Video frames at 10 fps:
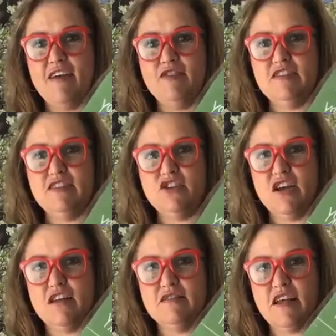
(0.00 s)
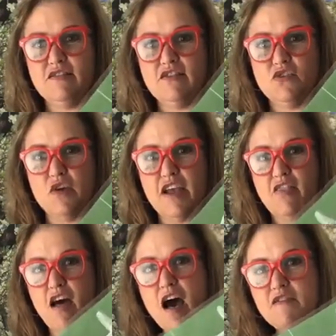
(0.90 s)
Every seashell tells a story. I
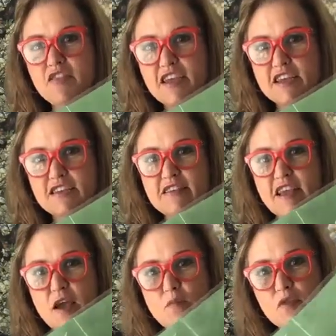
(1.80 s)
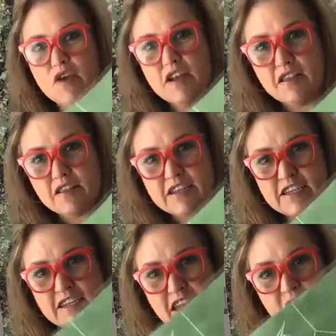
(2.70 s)
love this. Look at the
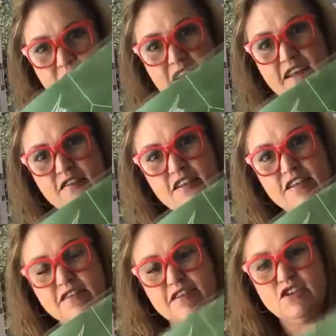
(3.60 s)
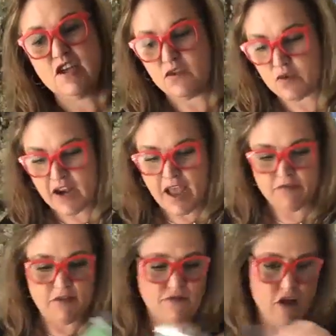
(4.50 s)
detail in these seashells. We're going to
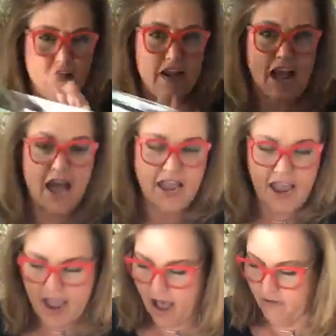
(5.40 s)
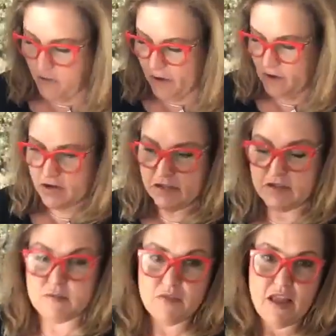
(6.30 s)
have some fun. And I have, oh my
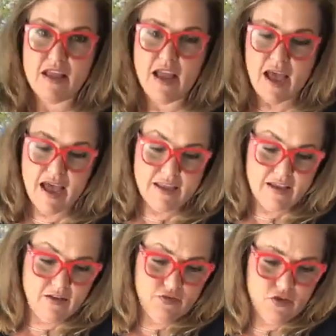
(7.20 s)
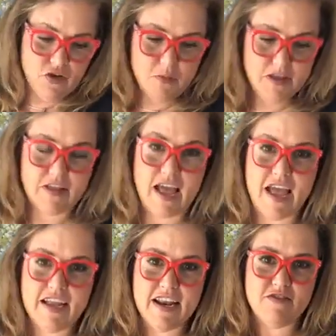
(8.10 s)
goodness, if you know me, like
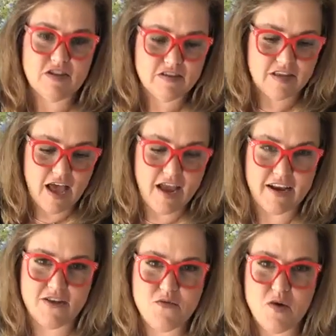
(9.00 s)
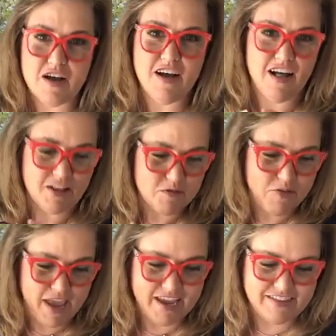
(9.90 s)
I can never decide what color
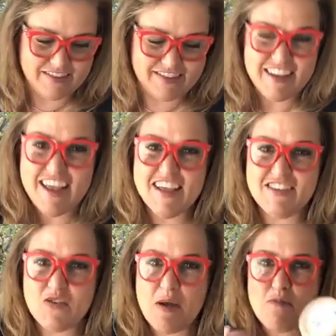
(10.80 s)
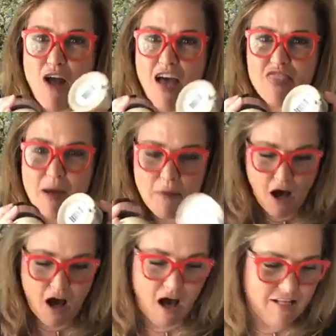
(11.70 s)
pastes. So I brought them
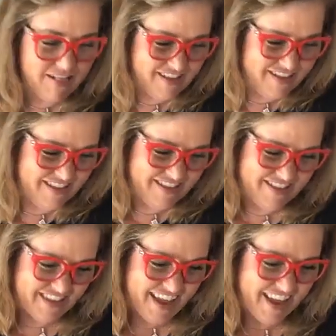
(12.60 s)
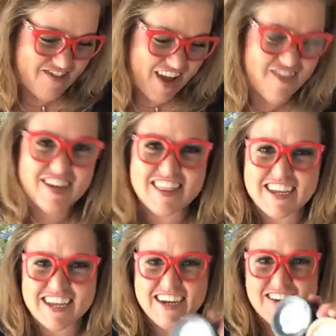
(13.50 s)
all. I have
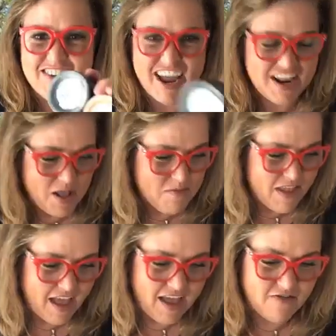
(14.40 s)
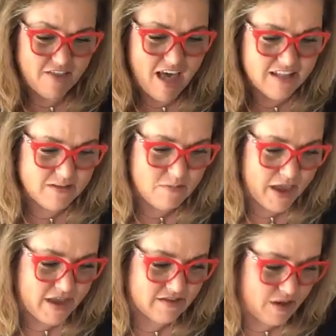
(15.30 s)
everything here, right? I have lots of
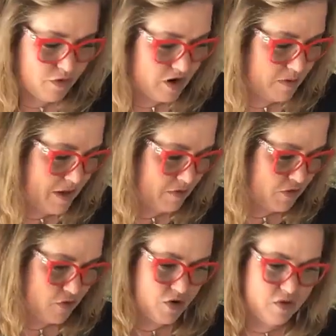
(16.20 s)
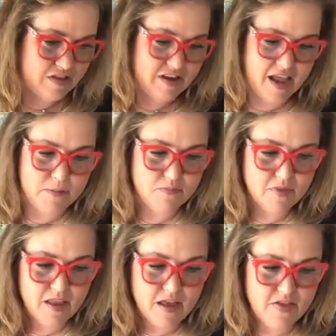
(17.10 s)
paste that we're going to be able to work with today.
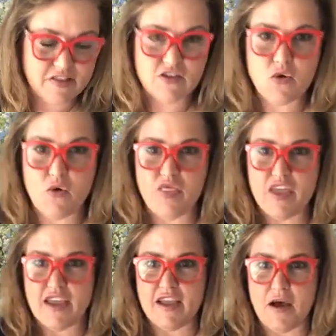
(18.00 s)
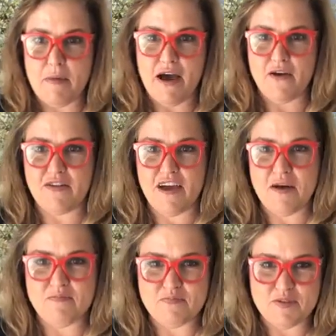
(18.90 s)
And that's the cool thing
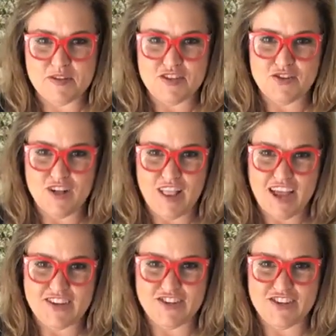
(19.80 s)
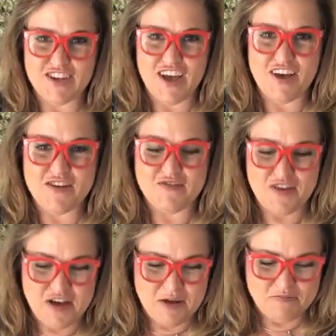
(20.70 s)
about building your collection of
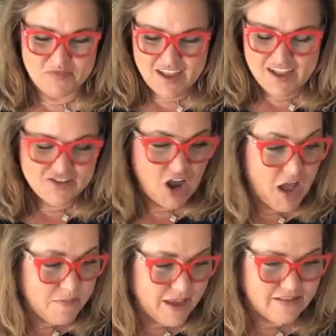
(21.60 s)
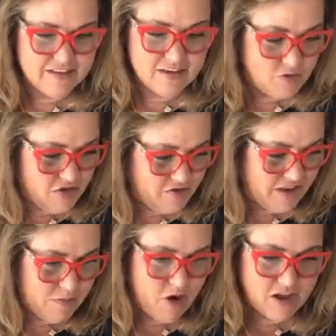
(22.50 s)
chalk pastes, because when you see a